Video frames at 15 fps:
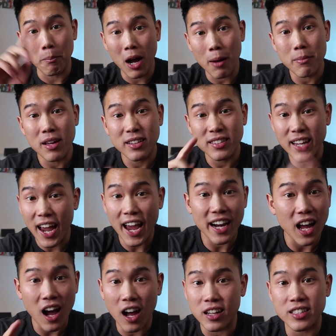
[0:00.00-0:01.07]
mum,
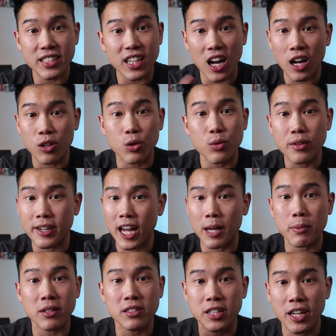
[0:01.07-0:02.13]
dad, auntie, uncle,
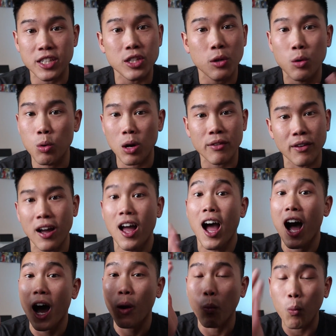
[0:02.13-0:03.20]
neighbor, teacher, whoever,
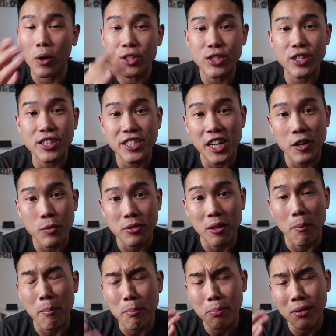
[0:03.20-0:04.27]
I want you to share it with
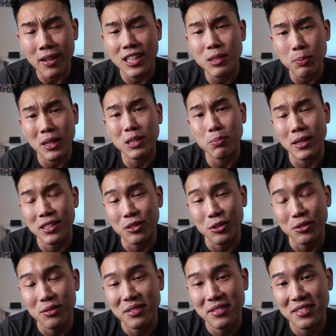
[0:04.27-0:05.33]
them. Please, please, please do.